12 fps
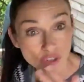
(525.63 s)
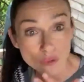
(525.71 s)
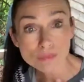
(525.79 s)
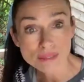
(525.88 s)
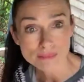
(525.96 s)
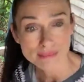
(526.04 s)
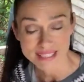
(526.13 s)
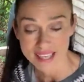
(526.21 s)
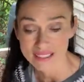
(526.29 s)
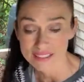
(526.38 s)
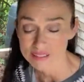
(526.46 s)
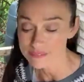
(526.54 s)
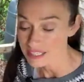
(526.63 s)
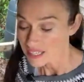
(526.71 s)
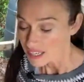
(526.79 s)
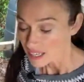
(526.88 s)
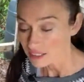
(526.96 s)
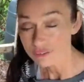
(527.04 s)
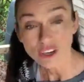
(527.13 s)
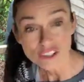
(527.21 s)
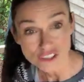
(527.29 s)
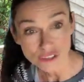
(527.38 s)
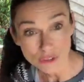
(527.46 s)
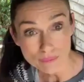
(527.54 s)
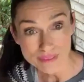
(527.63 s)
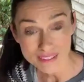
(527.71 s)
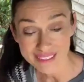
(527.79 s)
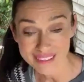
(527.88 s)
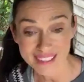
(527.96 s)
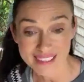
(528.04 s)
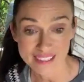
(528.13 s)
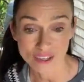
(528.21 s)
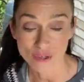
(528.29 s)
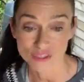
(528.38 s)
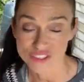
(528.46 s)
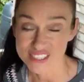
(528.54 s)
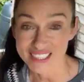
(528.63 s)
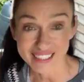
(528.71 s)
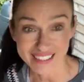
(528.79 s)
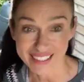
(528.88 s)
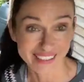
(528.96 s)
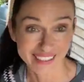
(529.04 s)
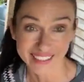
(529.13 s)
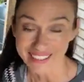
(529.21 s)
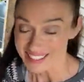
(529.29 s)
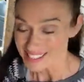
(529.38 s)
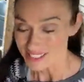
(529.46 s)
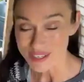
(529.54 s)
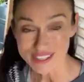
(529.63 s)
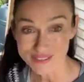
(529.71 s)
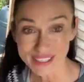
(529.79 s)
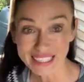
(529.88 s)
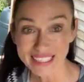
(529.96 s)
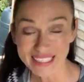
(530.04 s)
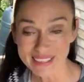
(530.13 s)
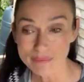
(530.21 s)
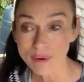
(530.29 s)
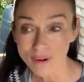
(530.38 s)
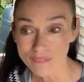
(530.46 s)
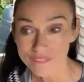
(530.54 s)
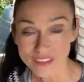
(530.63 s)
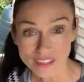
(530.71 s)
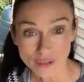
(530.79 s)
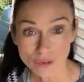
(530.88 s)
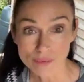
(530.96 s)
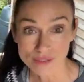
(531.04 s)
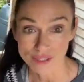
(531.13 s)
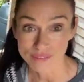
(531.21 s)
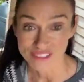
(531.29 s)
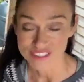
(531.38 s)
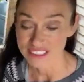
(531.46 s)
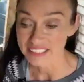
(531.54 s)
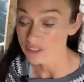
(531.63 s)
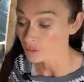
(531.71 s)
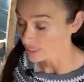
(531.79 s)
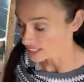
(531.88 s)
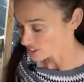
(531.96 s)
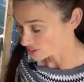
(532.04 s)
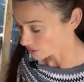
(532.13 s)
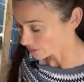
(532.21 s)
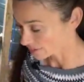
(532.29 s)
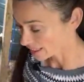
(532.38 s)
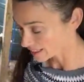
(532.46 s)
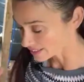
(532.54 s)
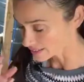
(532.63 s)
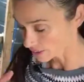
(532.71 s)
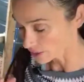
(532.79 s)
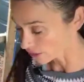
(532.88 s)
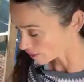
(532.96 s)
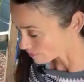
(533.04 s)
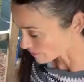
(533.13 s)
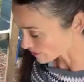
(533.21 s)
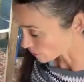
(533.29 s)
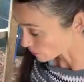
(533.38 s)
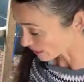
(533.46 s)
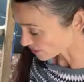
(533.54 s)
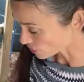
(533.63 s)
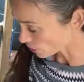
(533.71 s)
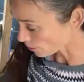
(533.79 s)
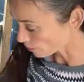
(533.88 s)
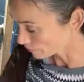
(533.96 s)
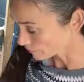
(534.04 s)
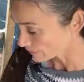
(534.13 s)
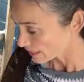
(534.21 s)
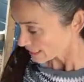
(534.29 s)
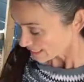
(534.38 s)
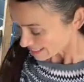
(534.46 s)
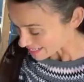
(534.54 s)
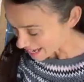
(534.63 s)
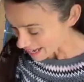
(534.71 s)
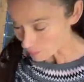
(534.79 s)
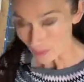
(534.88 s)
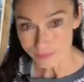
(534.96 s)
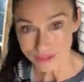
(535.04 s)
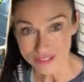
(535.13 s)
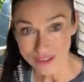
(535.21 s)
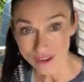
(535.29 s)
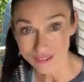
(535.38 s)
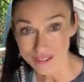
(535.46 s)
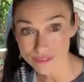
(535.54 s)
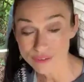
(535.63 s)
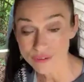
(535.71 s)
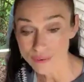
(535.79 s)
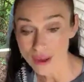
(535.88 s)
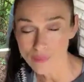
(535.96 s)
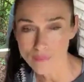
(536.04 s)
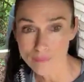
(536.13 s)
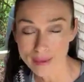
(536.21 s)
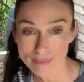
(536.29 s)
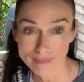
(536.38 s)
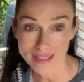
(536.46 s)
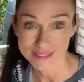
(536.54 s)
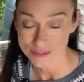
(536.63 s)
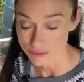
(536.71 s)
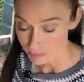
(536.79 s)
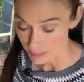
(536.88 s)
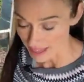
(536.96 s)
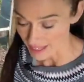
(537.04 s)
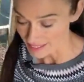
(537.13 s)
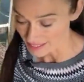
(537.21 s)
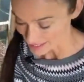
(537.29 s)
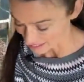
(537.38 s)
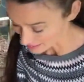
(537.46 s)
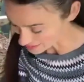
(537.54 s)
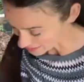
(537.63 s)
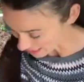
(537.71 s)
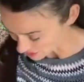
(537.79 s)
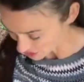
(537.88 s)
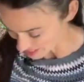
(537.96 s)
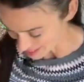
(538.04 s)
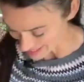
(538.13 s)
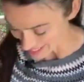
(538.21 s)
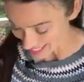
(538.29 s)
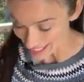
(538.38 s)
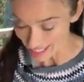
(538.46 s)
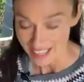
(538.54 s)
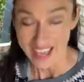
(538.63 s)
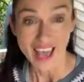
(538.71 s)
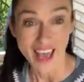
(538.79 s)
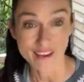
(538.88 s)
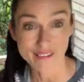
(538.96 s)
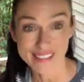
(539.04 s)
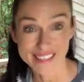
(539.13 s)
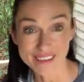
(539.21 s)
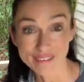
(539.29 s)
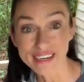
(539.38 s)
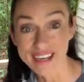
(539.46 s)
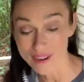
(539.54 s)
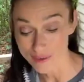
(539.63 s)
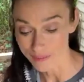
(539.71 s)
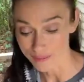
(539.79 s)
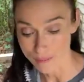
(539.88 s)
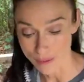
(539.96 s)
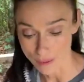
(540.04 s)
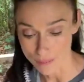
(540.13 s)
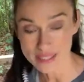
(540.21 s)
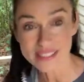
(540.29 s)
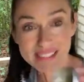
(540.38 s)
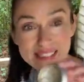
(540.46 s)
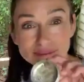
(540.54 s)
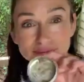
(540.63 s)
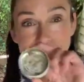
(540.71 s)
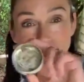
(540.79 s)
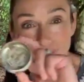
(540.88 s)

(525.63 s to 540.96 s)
gums themselves, and of course your gums are the things that hold your teeth in. So it's really important that your gums are actually nourished so that they can do their job. Now I'm going to talk you through how I make my toothpaste, and as you can see, I've actually run out at the moment,